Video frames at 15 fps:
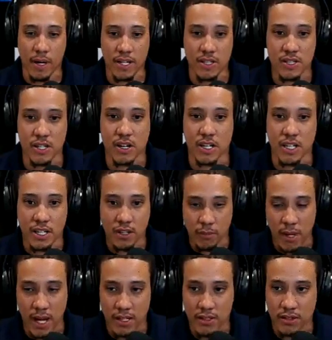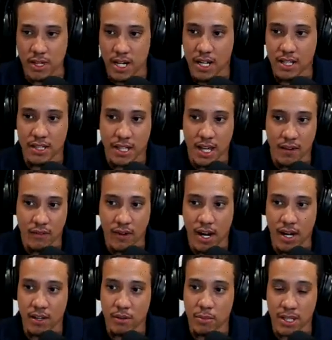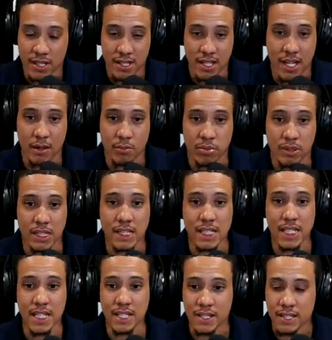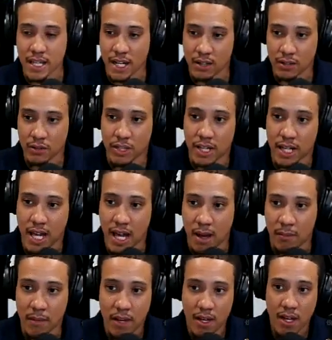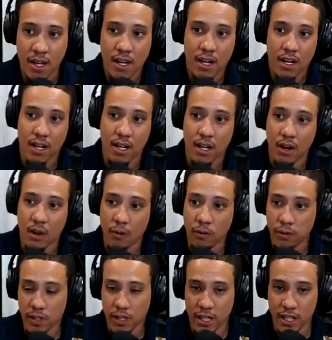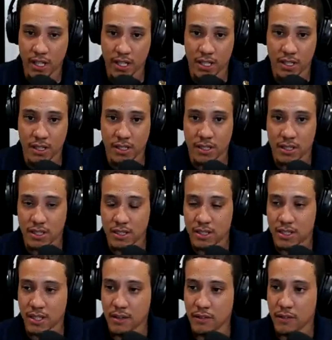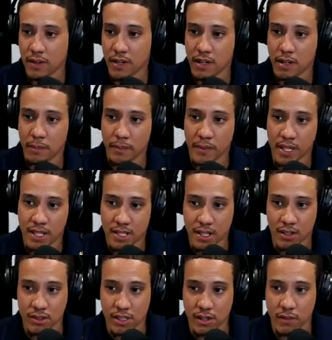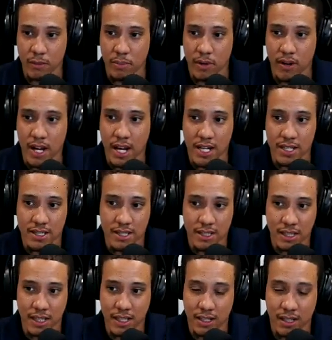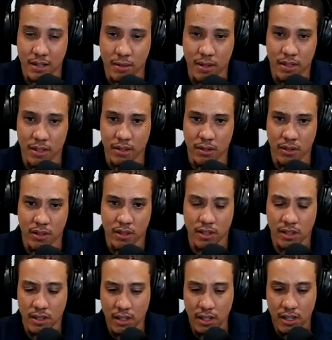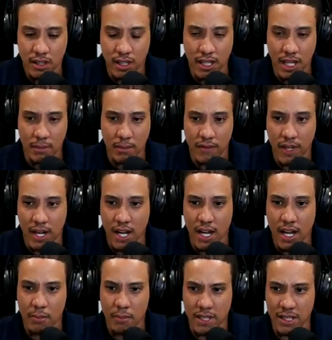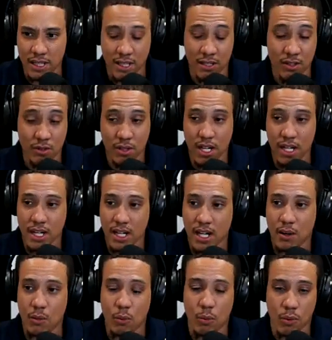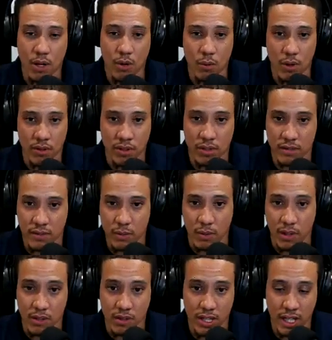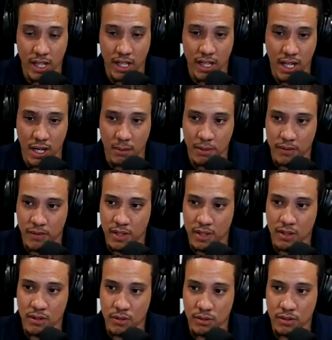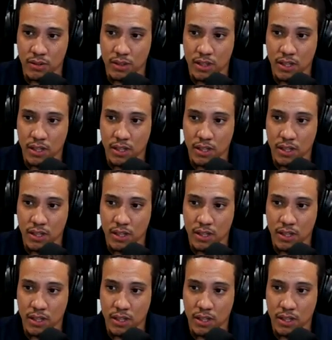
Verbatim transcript: share to give back to you guys and add value by saying please download that app. Uh, hopefully, uh, Steve um, Excel Dent Repair has the link. Uh, uh you know the the name of that app, but it's like 2.99. Well worth it if you work on any hybrid vehicles